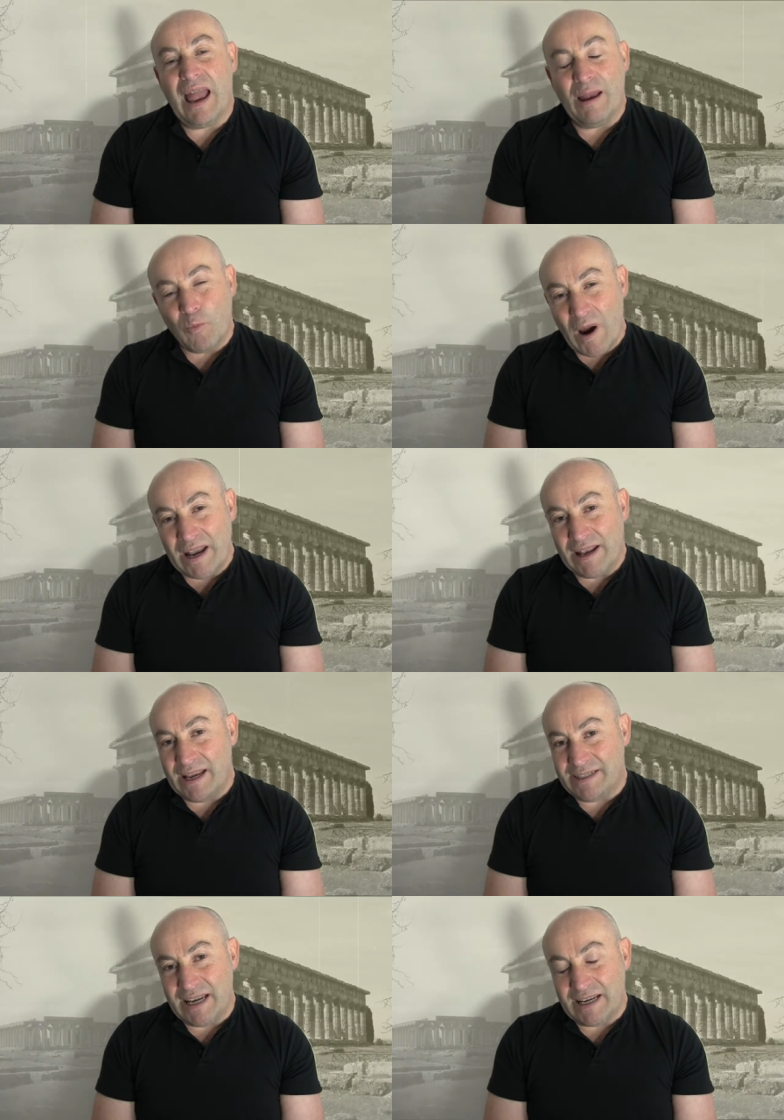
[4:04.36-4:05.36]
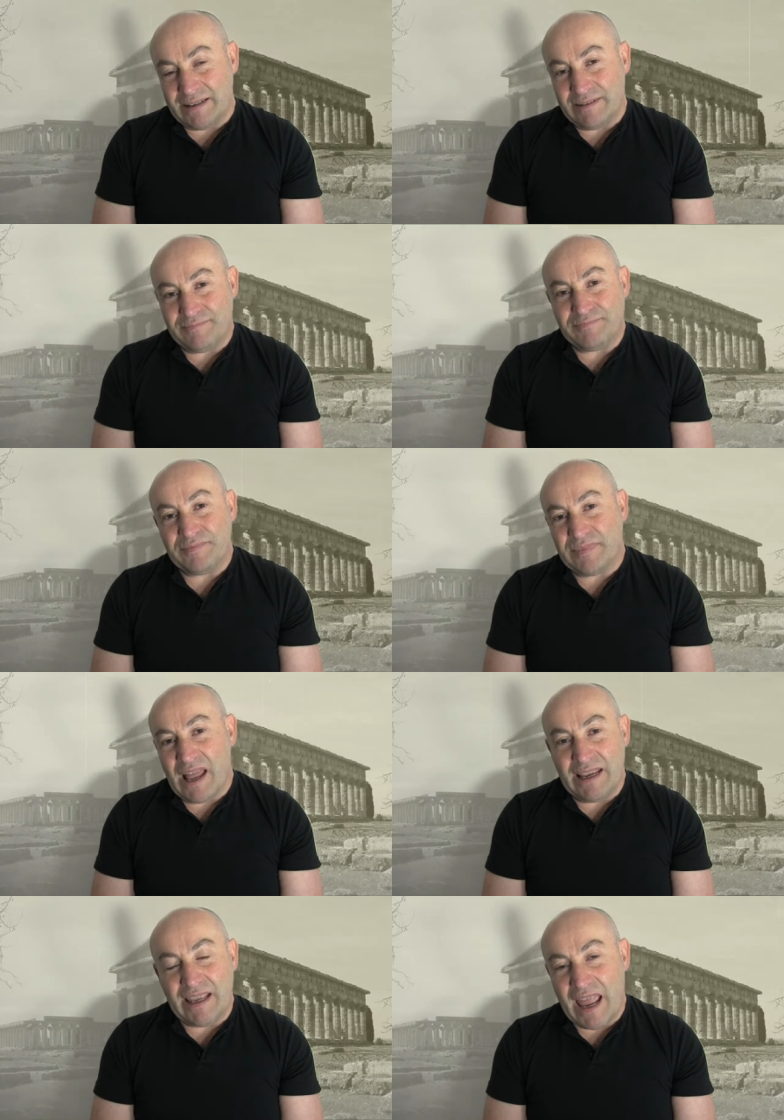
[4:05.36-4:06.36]
And when they did,
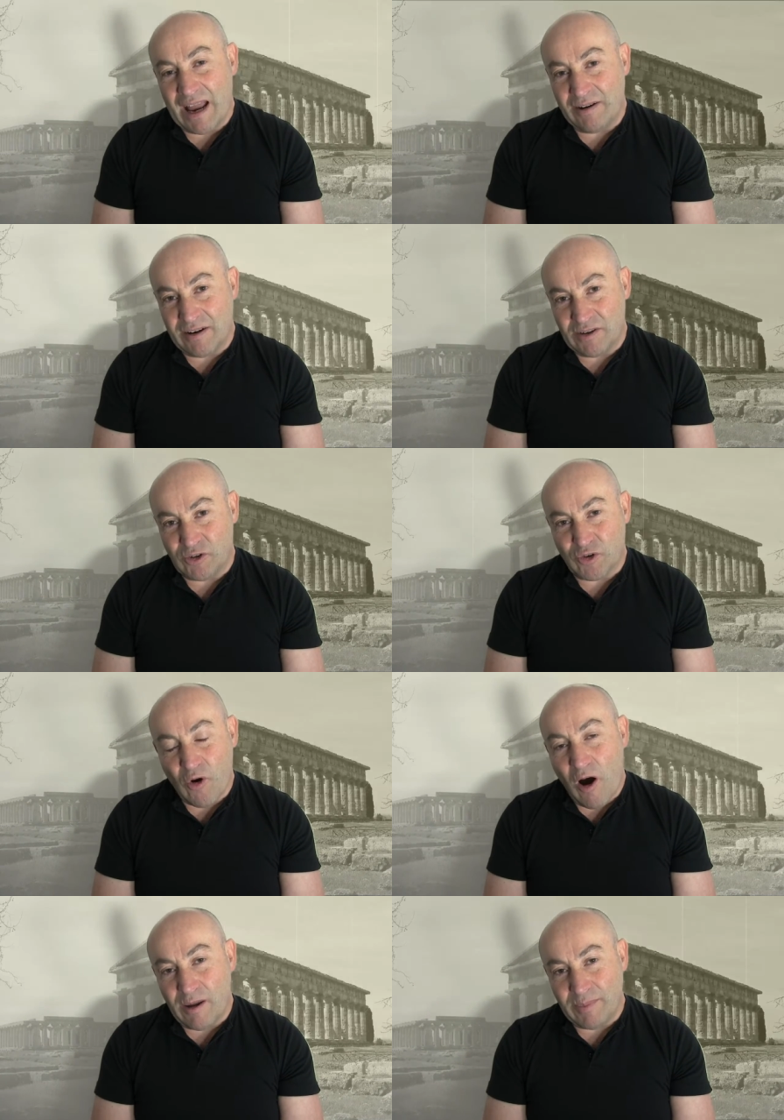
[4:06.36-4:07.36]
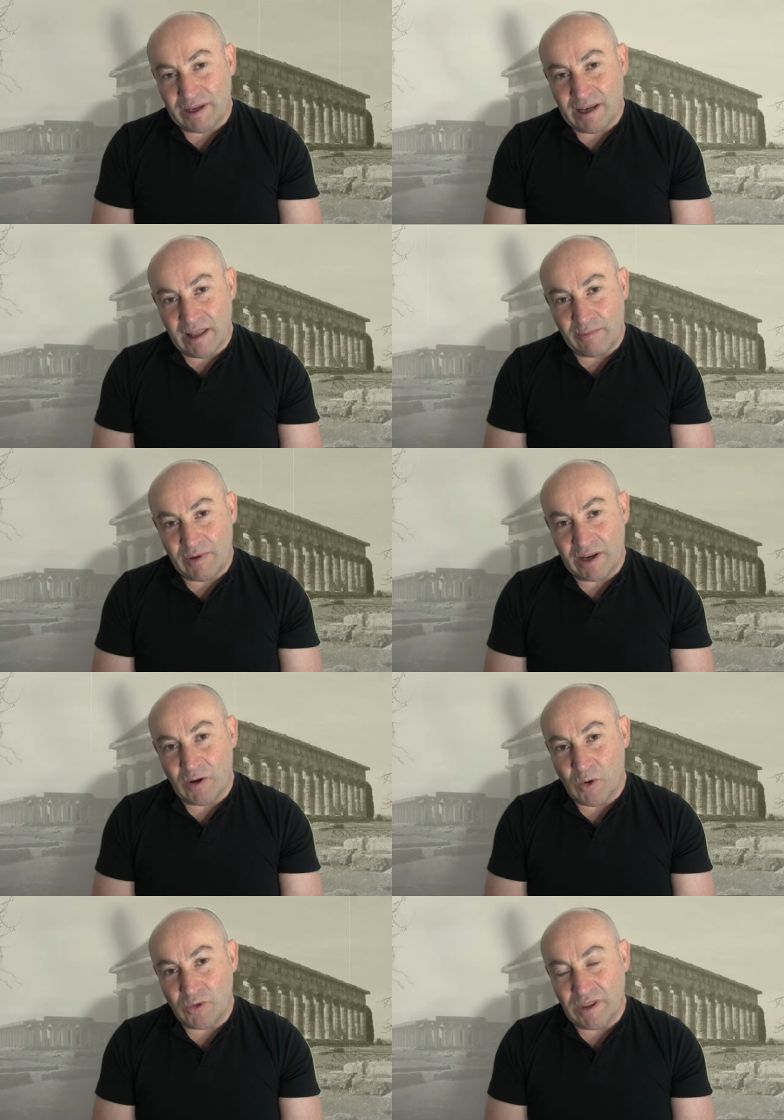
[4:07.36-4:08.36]
they encountered a tribe in Calabria
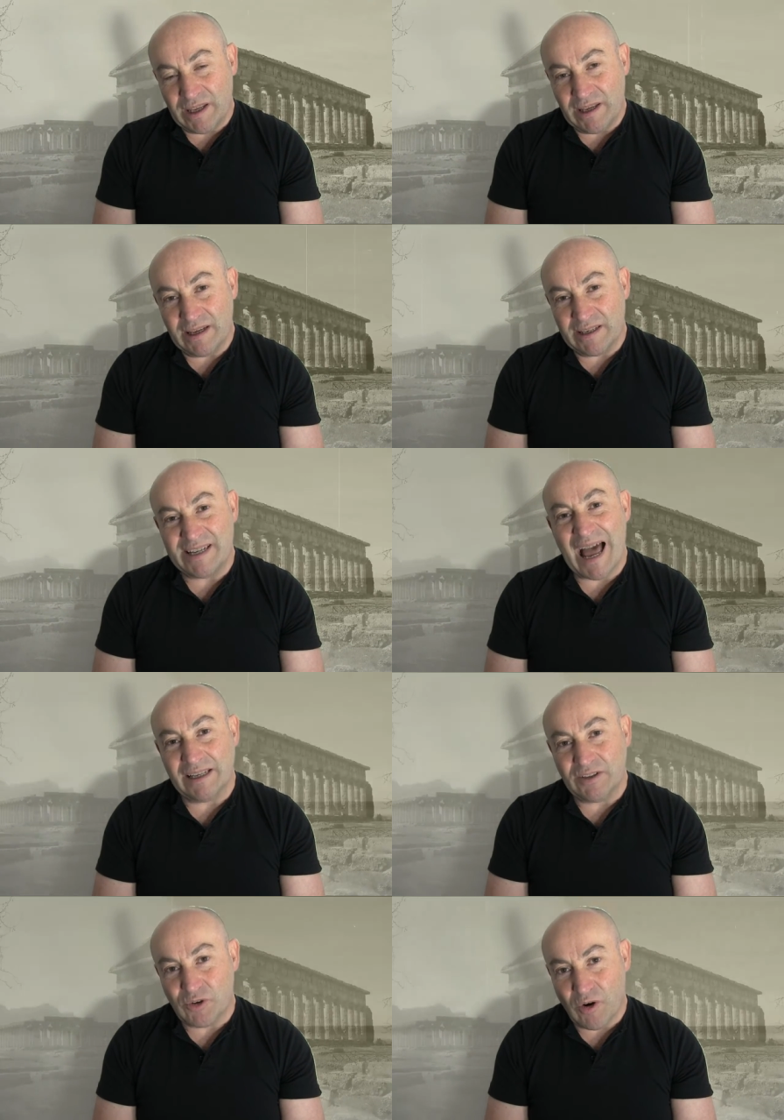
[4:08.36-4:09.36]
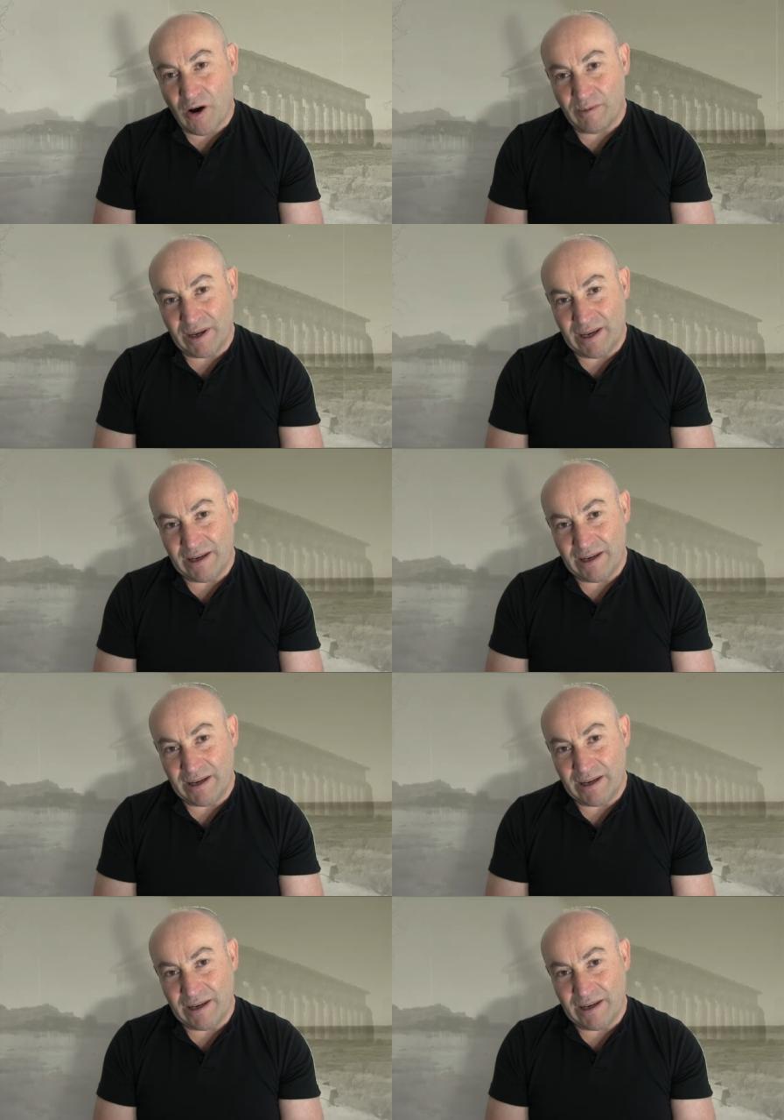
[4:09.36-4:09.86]
called the Itali tribe.